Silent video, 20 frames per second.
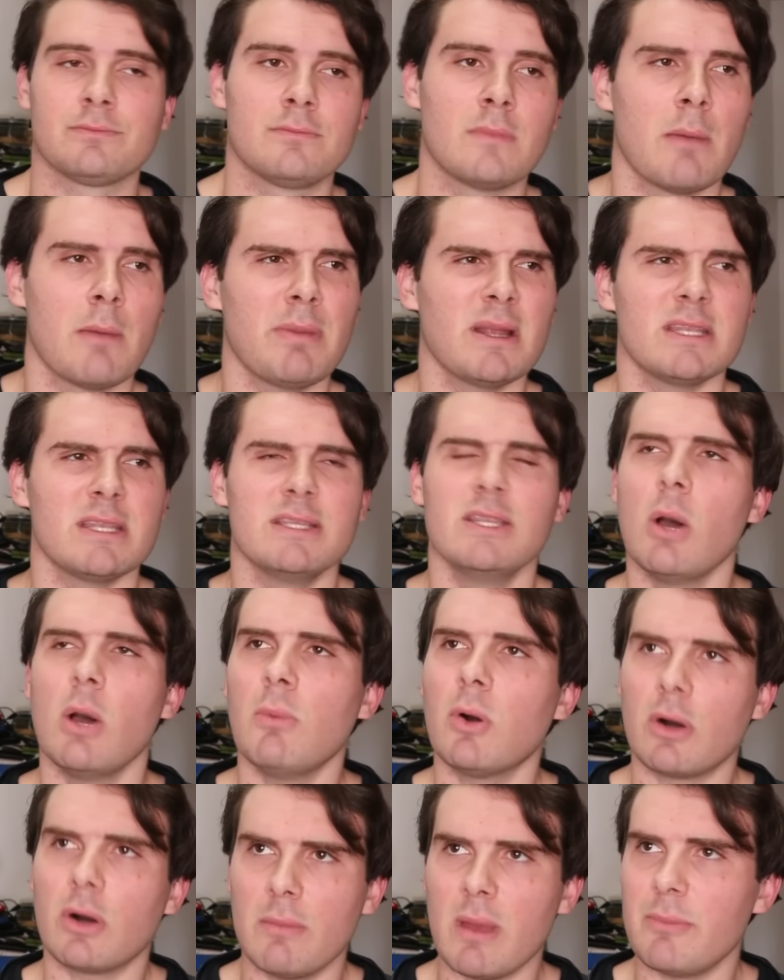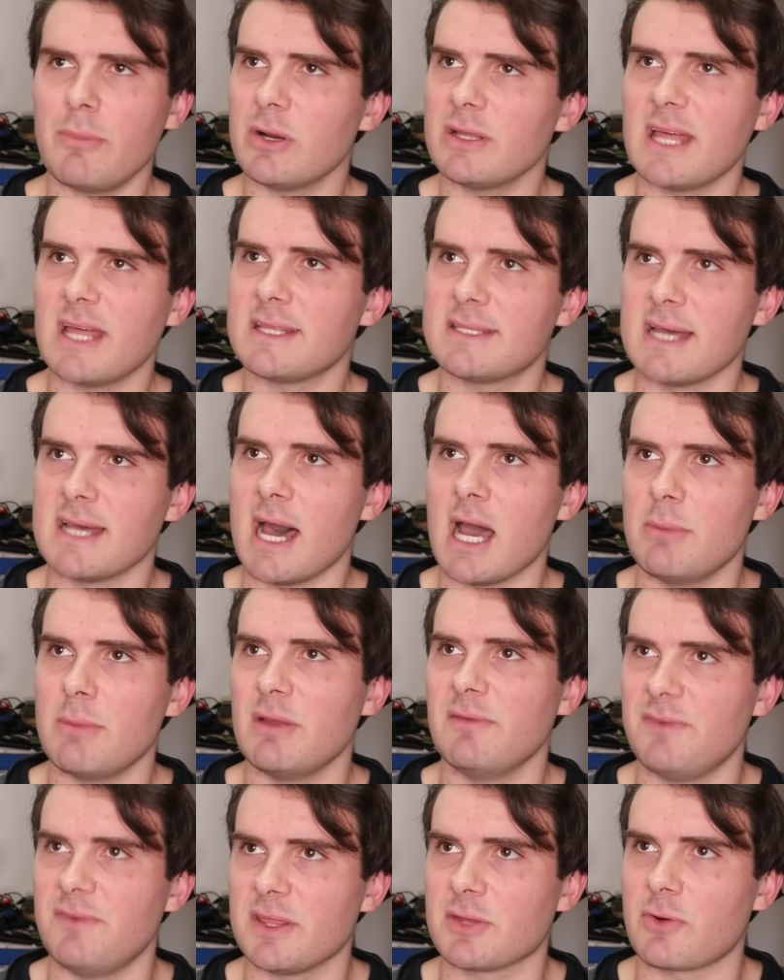But no more remembering that time
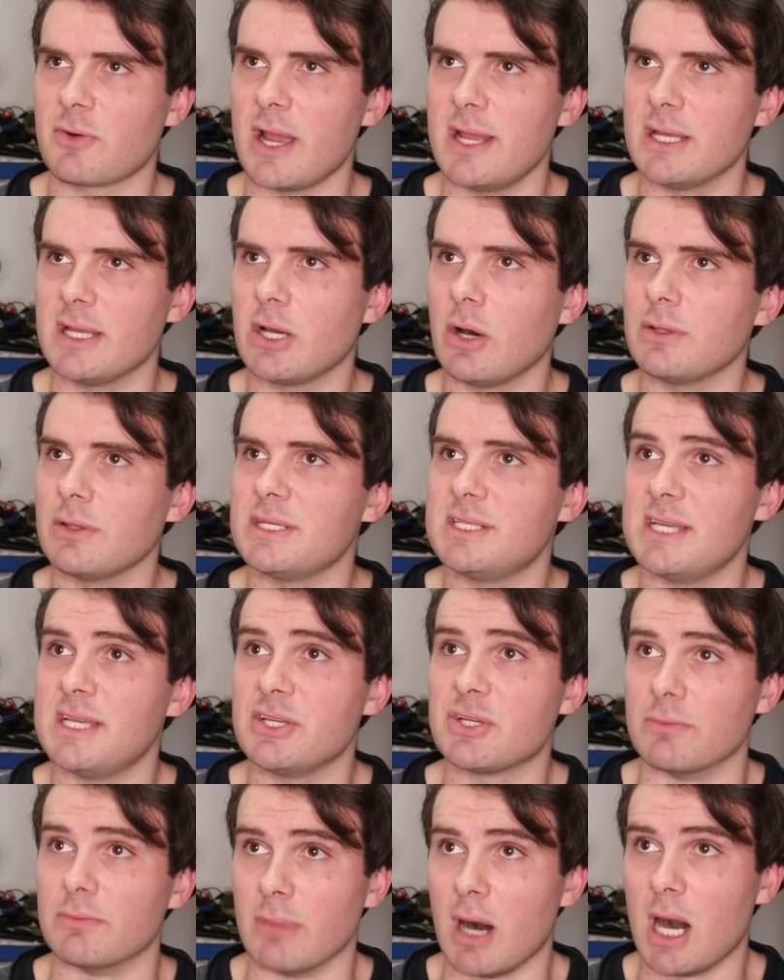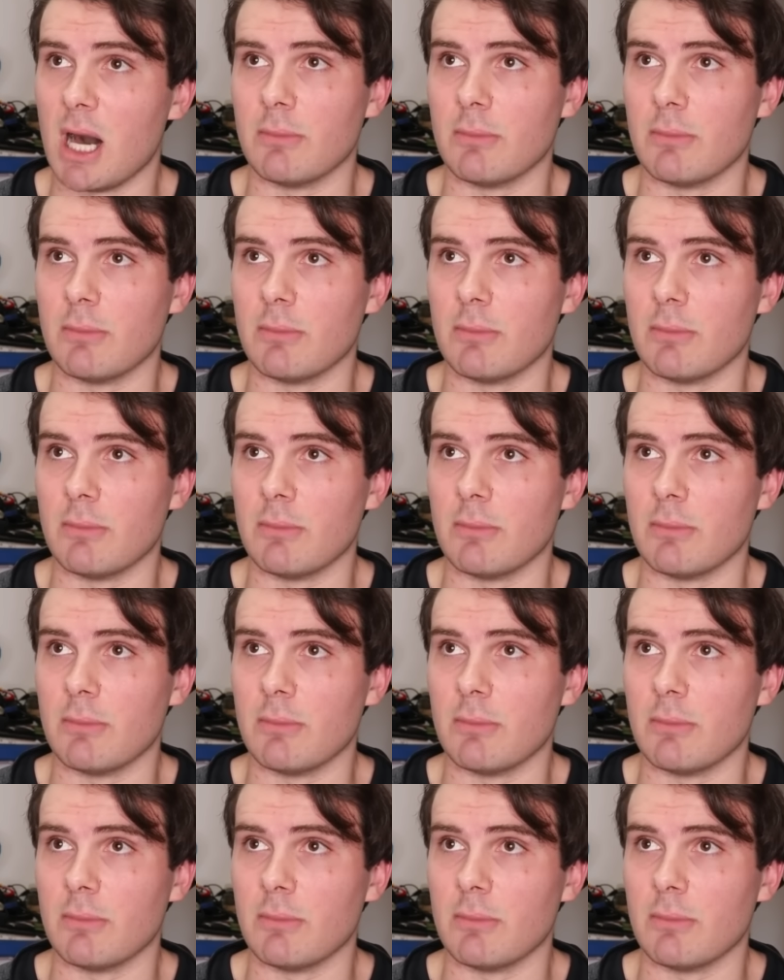in fifth grade he called his teacher mom,